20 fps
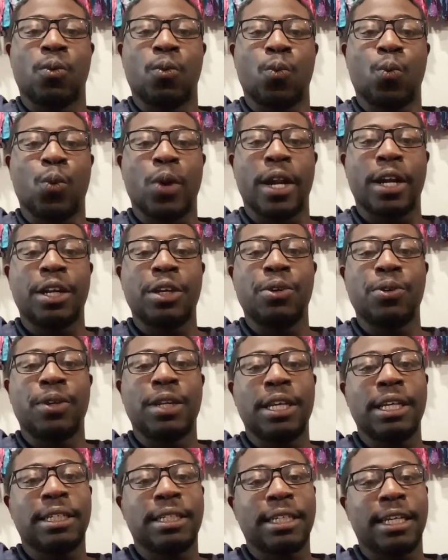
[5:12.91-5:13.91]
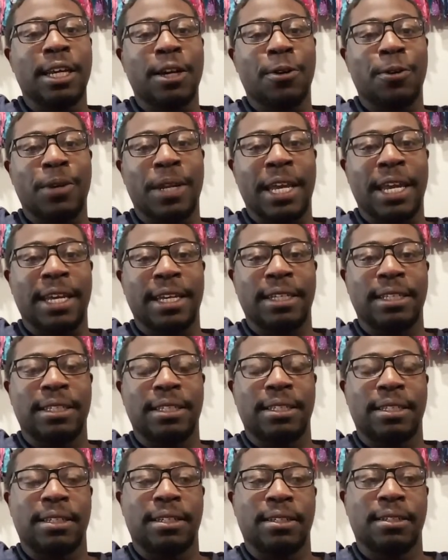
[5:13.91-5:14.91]
where do you need to go
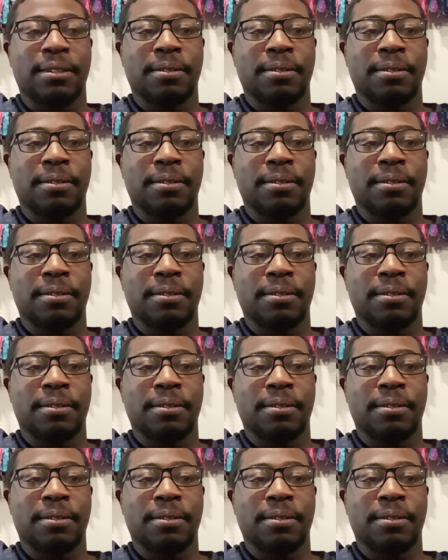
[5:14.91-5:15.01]
next?